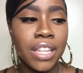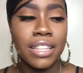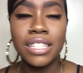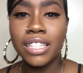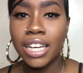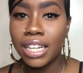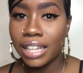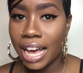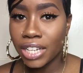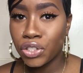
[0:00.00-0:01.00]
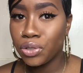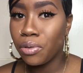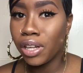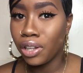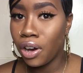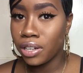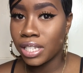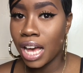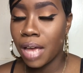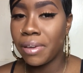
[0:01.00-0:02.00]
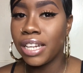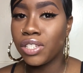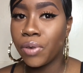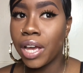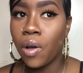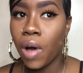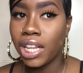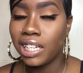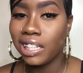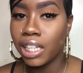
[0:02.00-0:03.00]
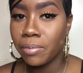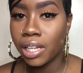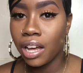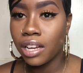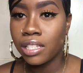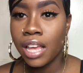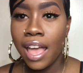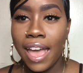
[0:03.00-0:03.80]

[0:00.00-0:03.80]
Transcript: this is going to last you a long time. And it's great quality lip gloss.